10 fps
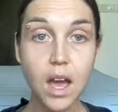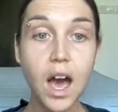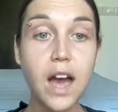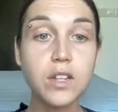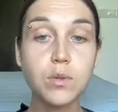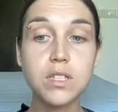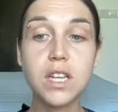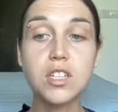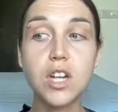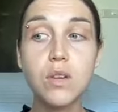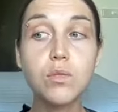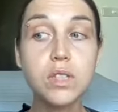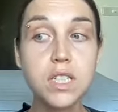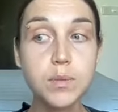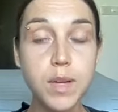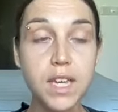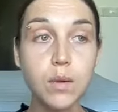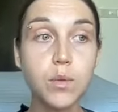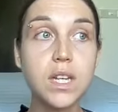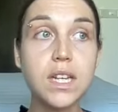I just want to say, generally
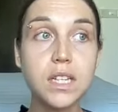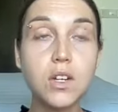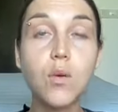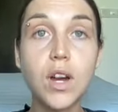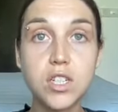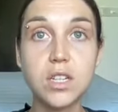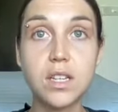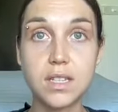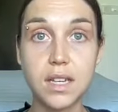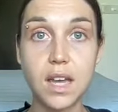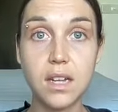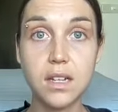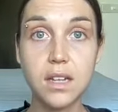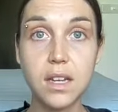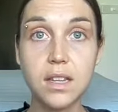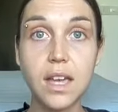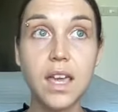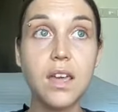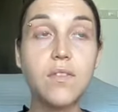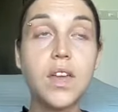speaking, we need to question this again. Like
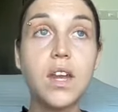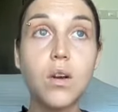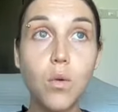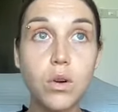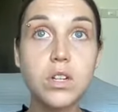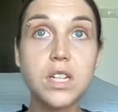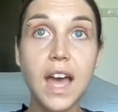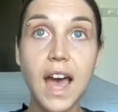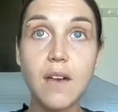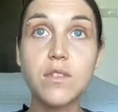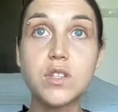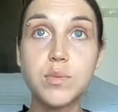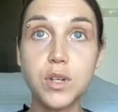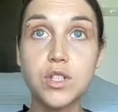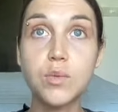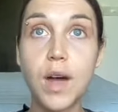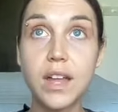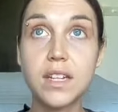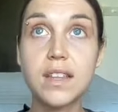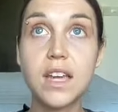if in order to have the
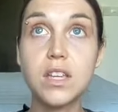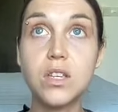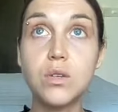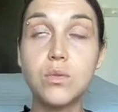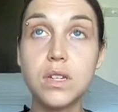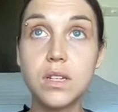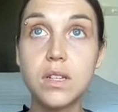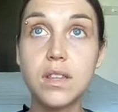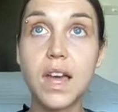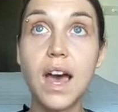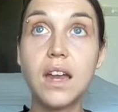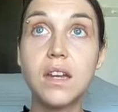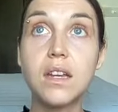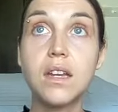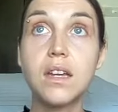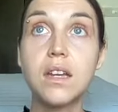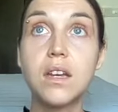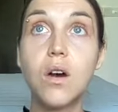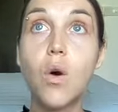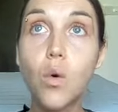spirituality that you that
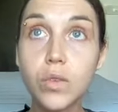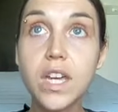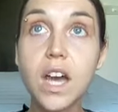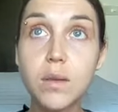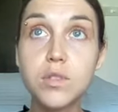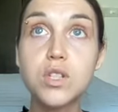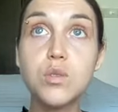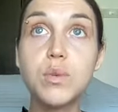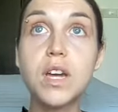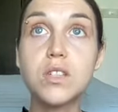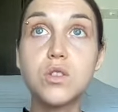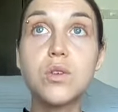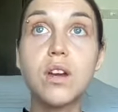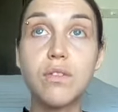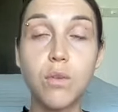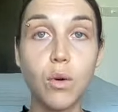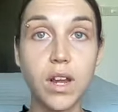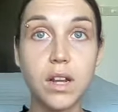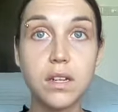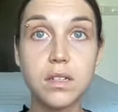only comes to you because you can afford
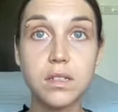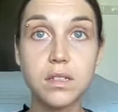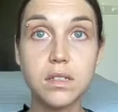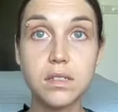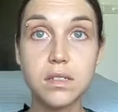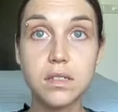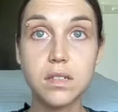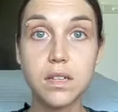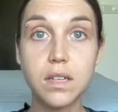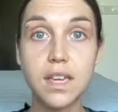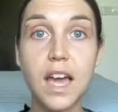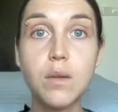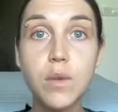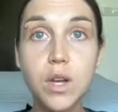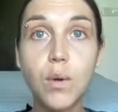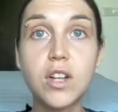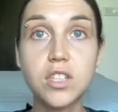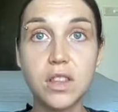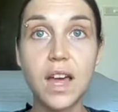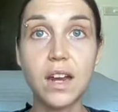it. Can we
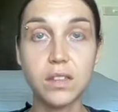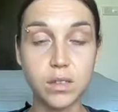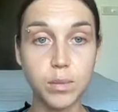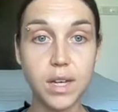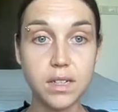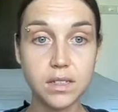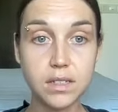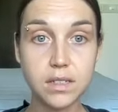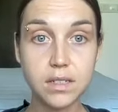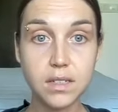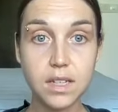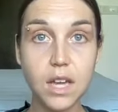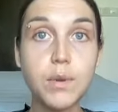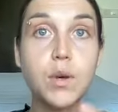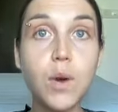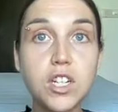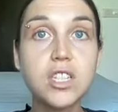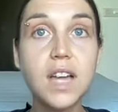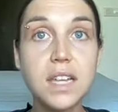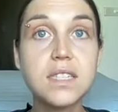question that a little bit? Can we question
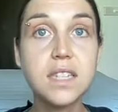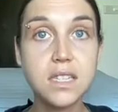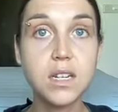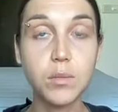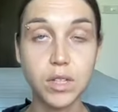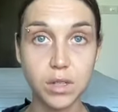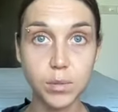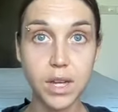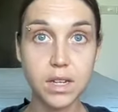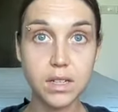that system a little bit?